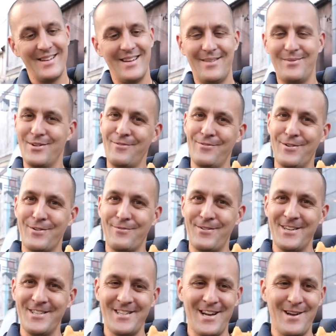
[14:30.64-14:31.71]
I'm looking forward to
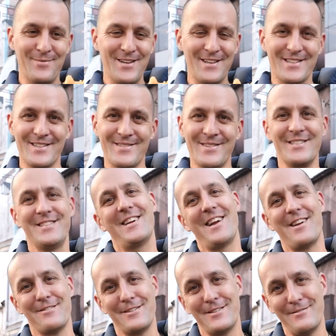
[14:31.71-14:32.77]
finishing up this. Check
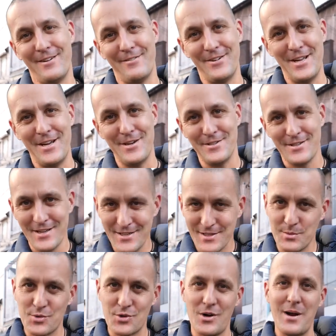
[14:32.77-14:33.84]
out the rest of our videos,
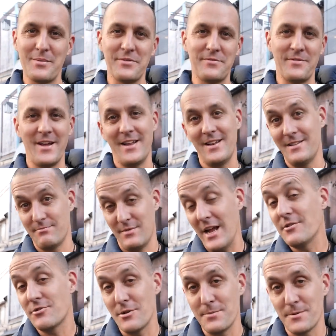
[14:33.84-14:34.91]
subscribe and,
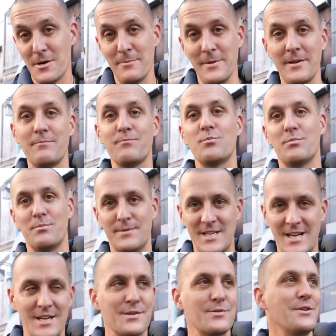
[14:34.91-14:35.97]
and drop a comment.
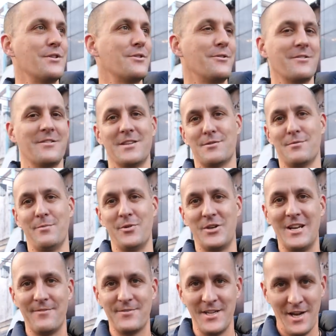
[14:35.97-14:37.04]
Tell us what you thought of this one.
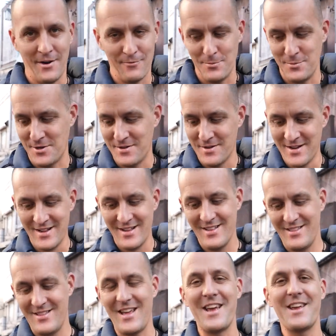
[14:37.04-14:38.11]
We'd love to hear from you.
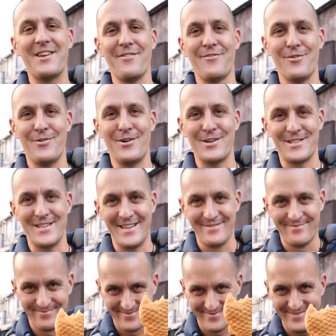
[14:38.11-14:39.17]
Thank you for watching.
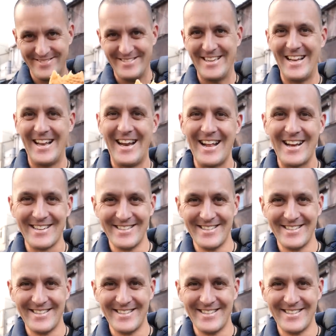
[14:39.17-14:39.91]
See you later.